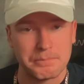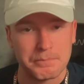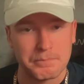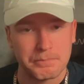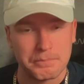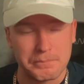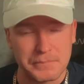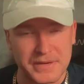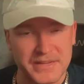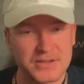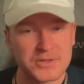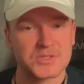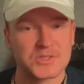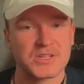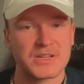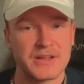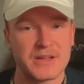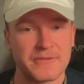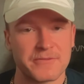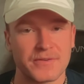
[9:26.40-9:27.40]
But here's the
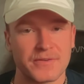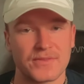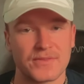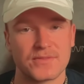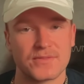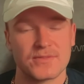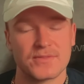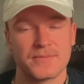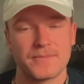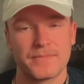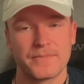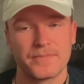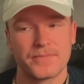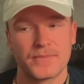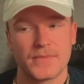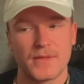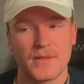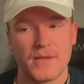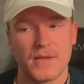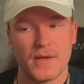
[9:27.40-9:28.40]
difference.
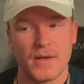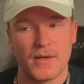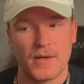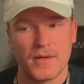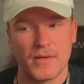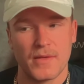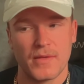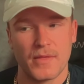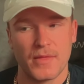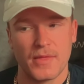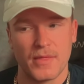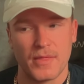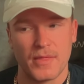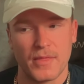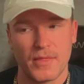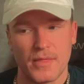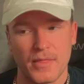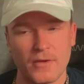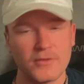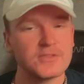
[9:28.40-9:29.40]

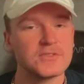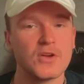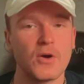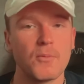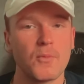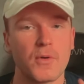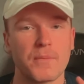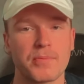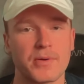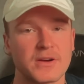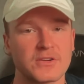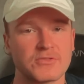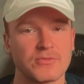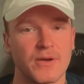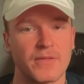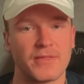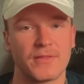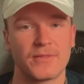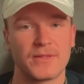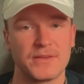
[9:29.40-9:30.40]
There's no more pressure on
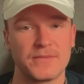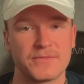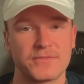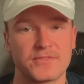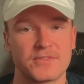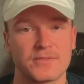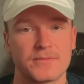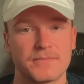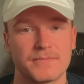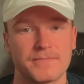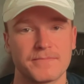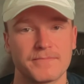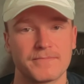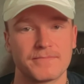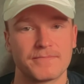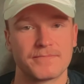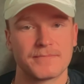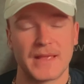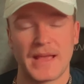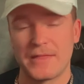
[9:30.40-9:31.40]
the Leafs.
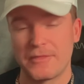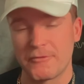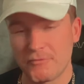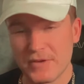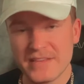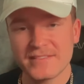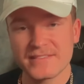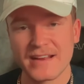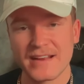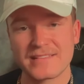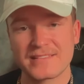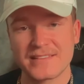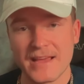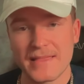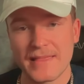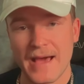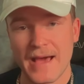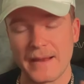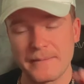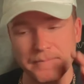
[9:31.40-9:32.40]
And the reason I say
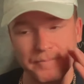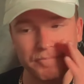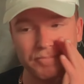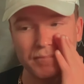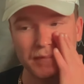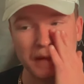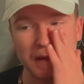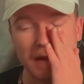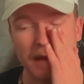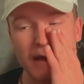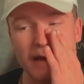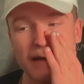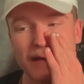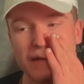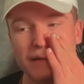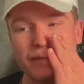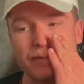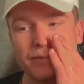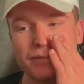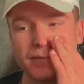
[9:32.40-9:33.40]
that,
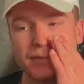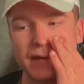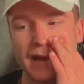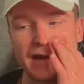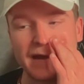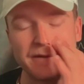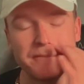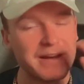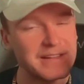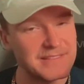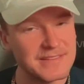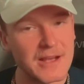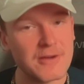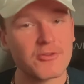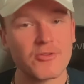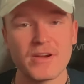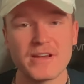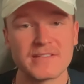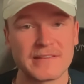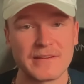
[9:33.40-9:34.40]
and you might sound
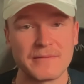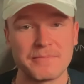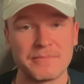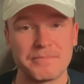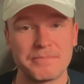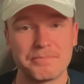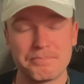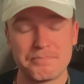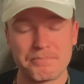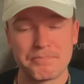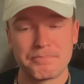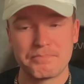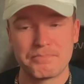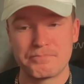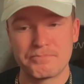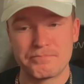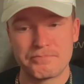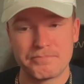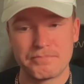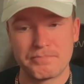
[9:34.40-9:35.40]
crazy,
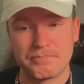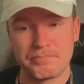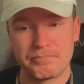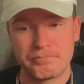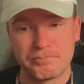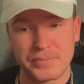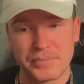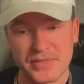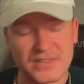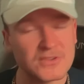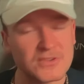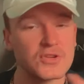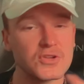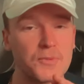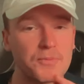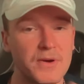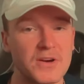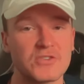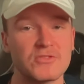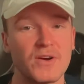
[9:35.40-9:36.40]
but there's no
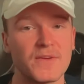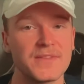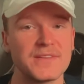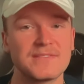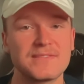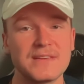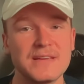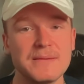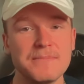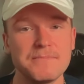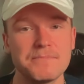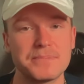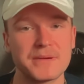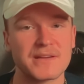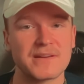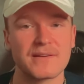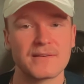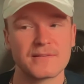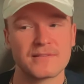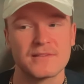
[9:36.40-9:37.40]
pressure on this team
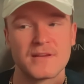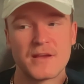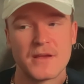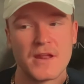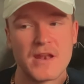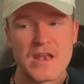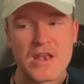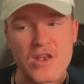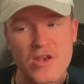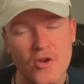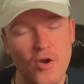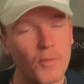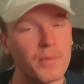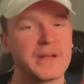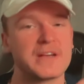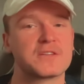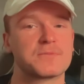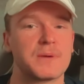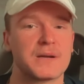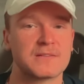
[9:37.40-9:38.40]
because nobody
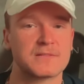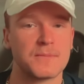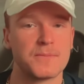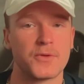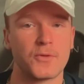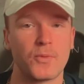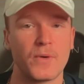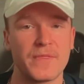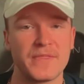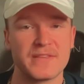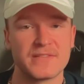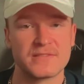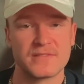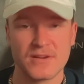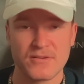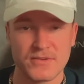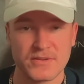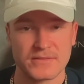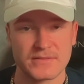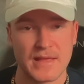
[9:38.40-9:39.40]
expects them to win this
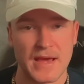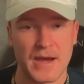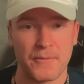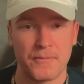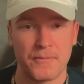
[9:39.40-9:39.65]
series now.